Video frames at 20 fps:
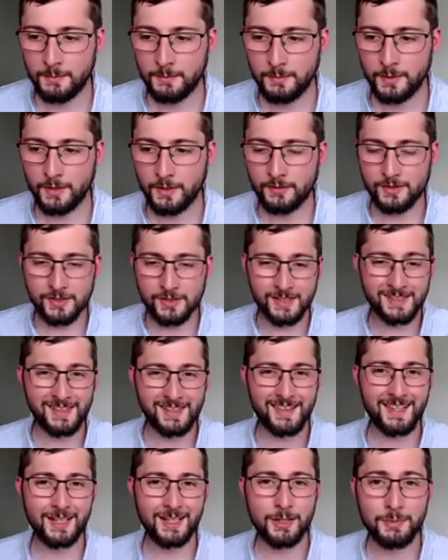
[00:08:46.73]
But obviously, as the
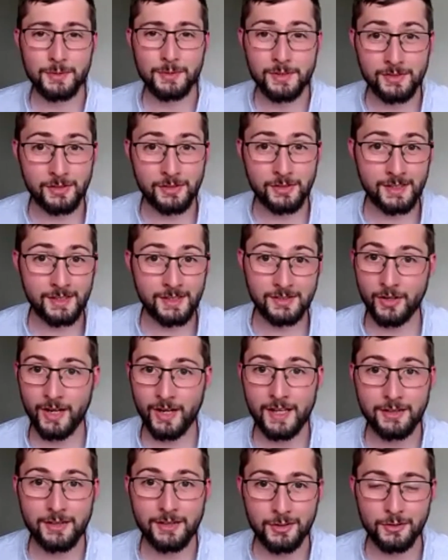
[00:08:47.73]
therapist, it's not
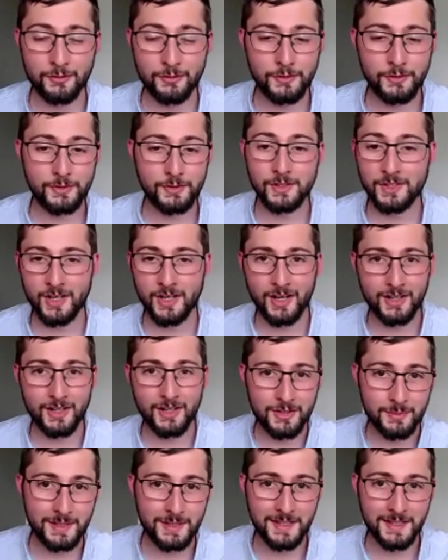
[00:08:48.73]
ethical for you to guide
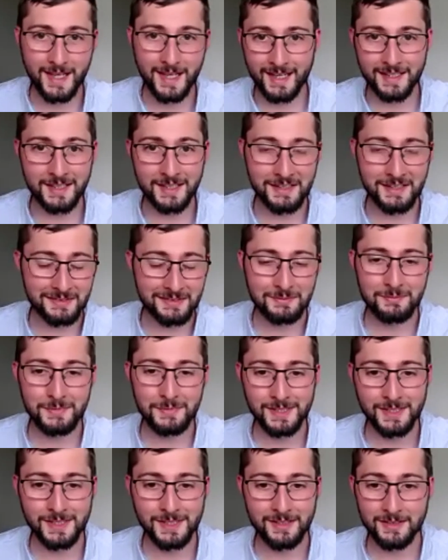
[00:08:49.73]
them in any
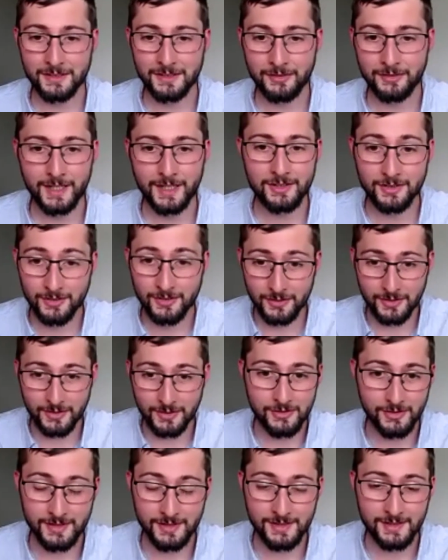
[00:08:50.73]
particular direction. You
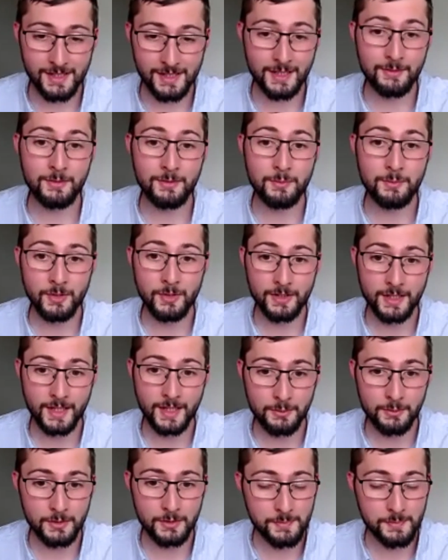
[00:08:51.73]
just need to help them work
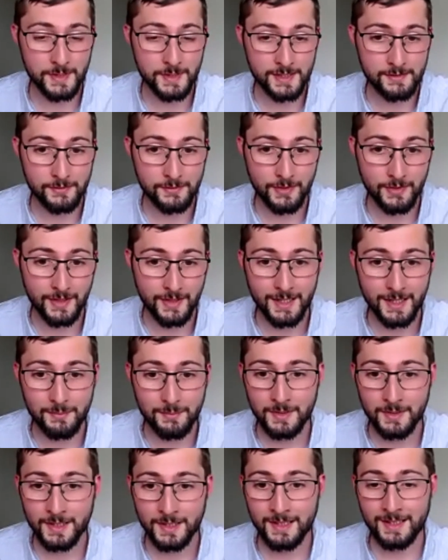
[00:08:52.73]
out what's best for
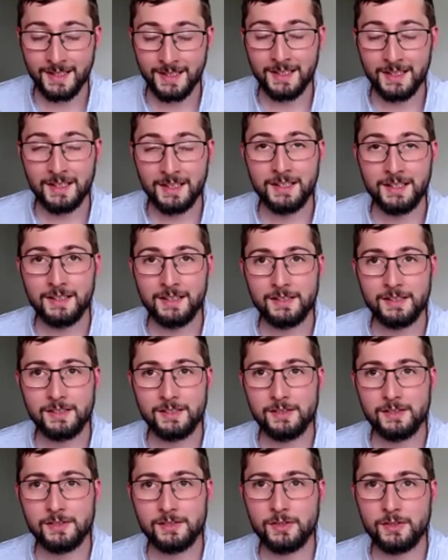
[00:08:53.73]
them.
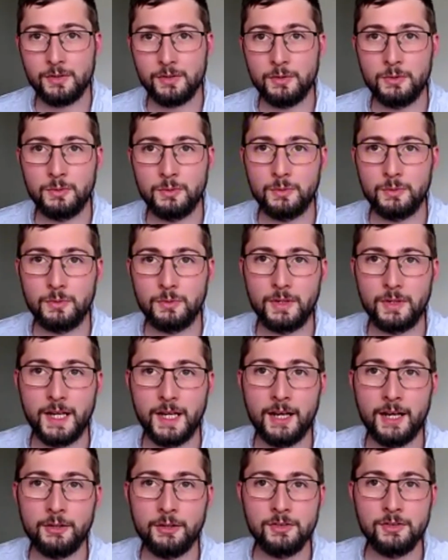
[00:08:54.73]
So,
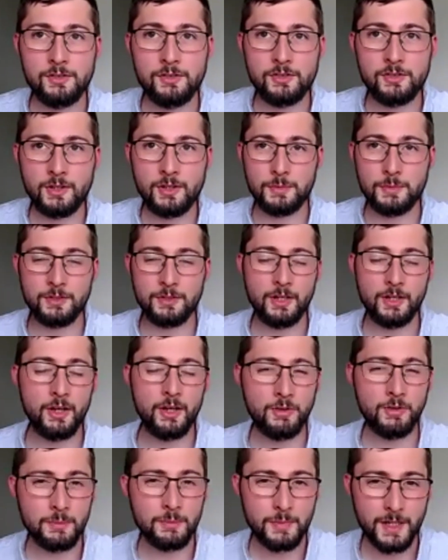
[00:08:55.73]
how do you stop your
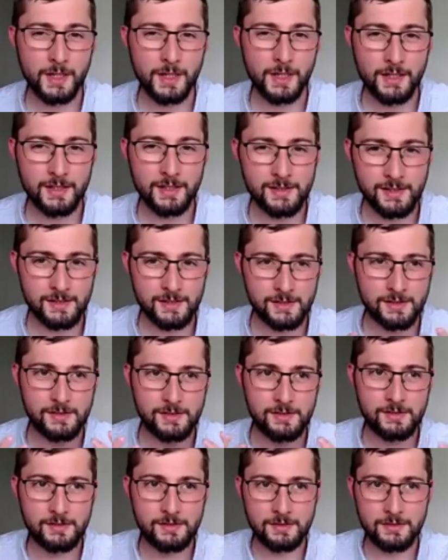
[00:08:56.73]
own
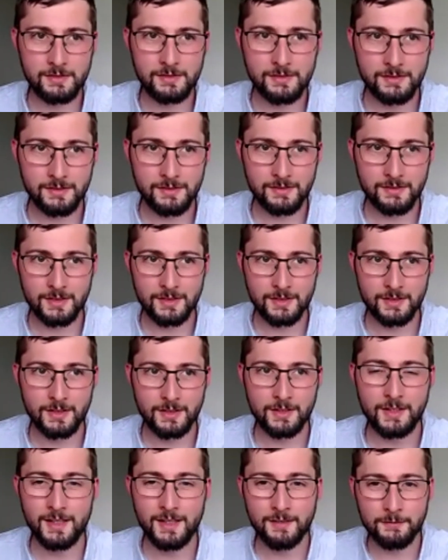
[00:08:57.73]
biases
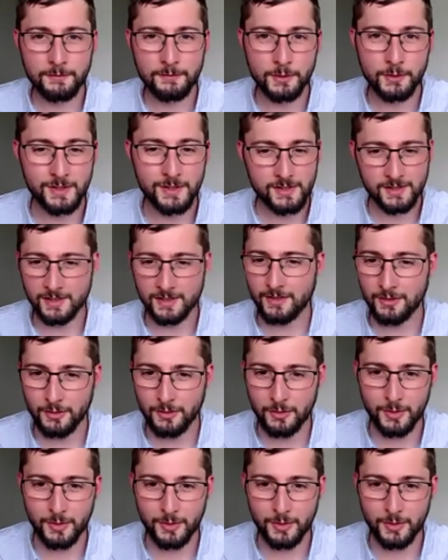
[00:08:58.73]
kind of influencing your